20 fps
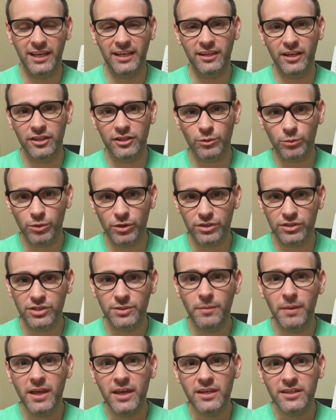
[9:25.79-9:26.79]
In other
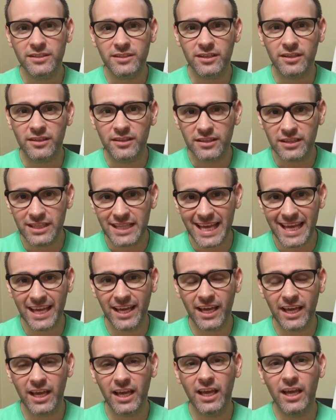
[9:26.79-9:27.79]
words, to
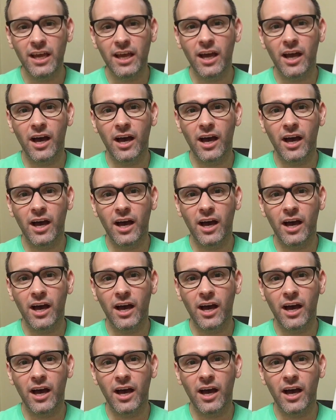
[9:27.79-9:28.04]
think